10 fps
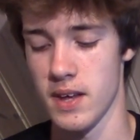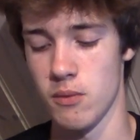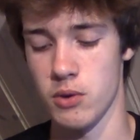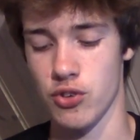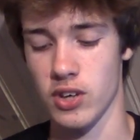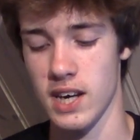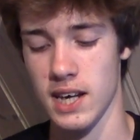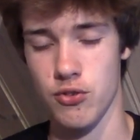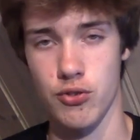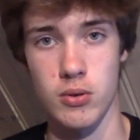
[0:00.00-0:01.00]
which
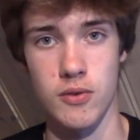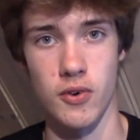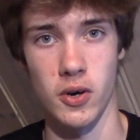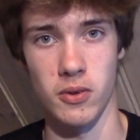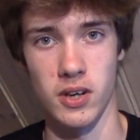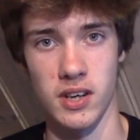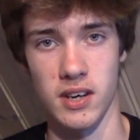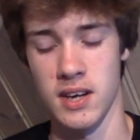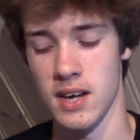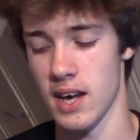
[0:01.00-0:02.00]
connects to the phone
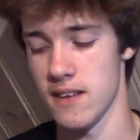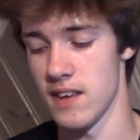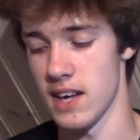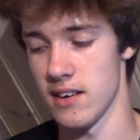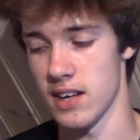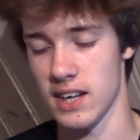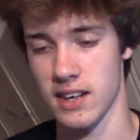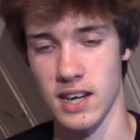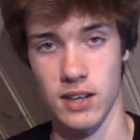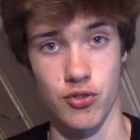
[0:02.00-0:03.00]
line, and then it
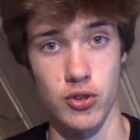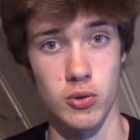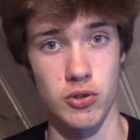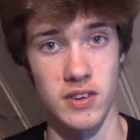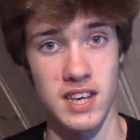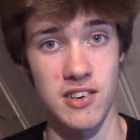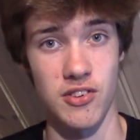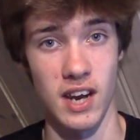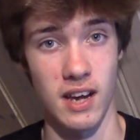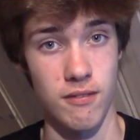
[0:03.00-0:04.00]
connects you to the
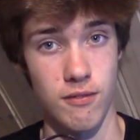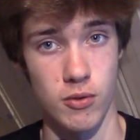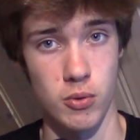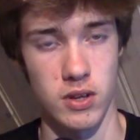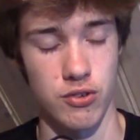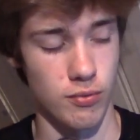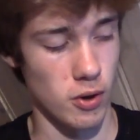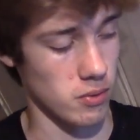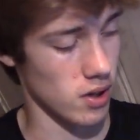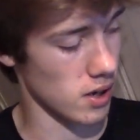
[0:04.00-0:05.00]
internet through this phone
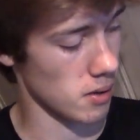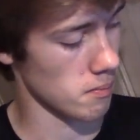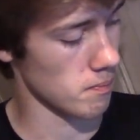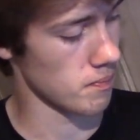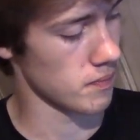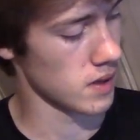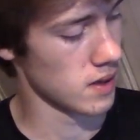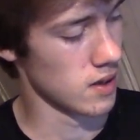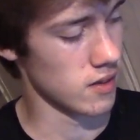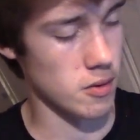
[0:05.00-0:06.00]
line.
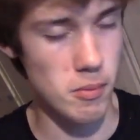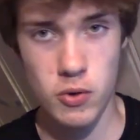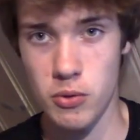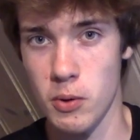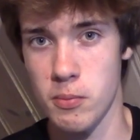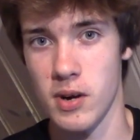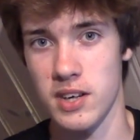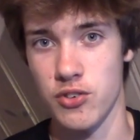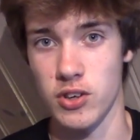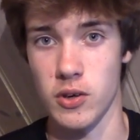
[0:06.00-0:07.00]
The modem
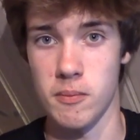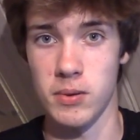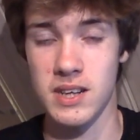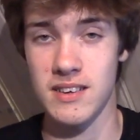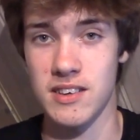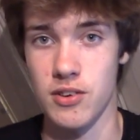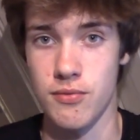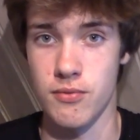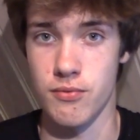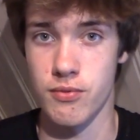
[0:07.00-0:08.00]
operates at a completely
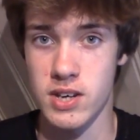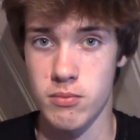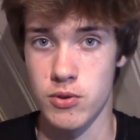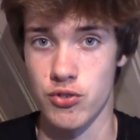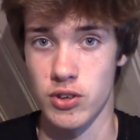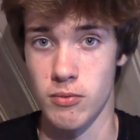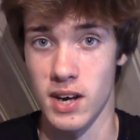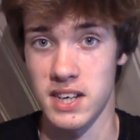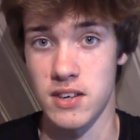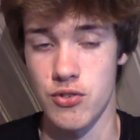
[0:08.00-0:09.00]
different frequency
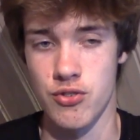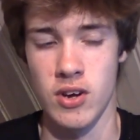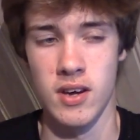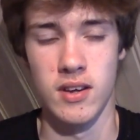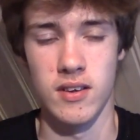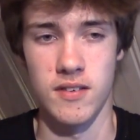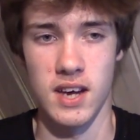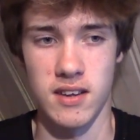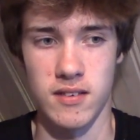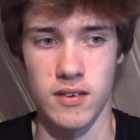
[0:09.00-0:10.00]
range
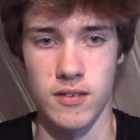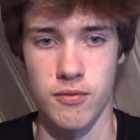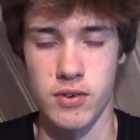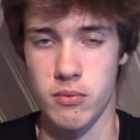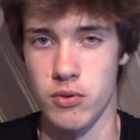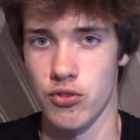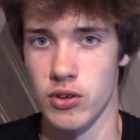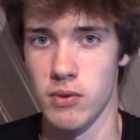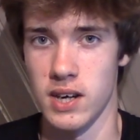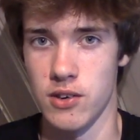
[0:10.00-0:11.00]
than the
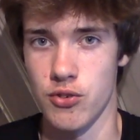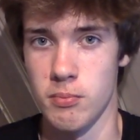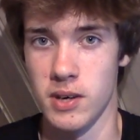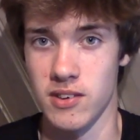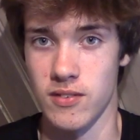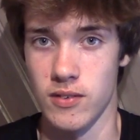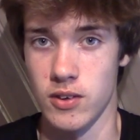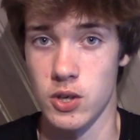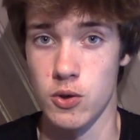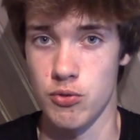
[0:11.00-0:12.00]
frequency range
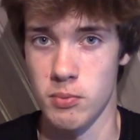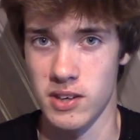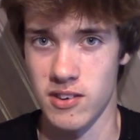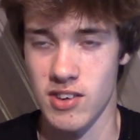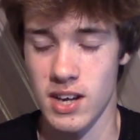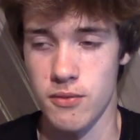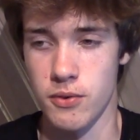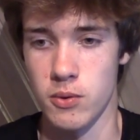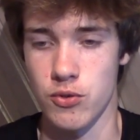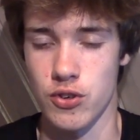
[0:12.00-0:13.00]
used by the
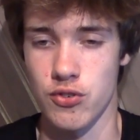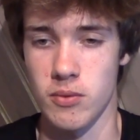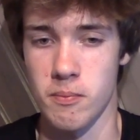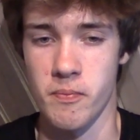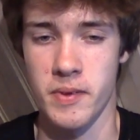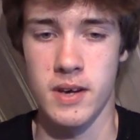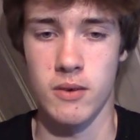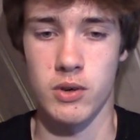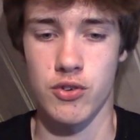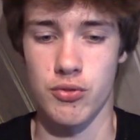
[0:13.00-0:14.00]
telephone system,
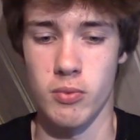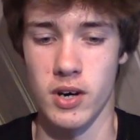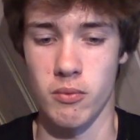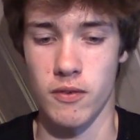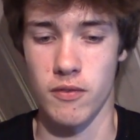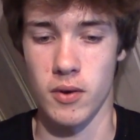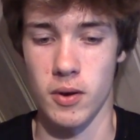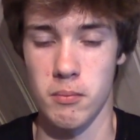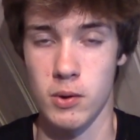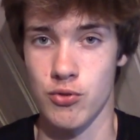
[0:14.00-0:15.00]
which is why with
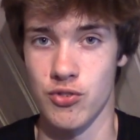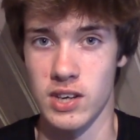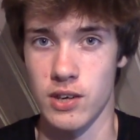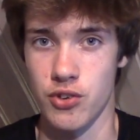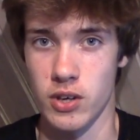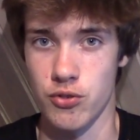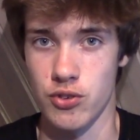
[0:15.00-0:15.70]
most DSL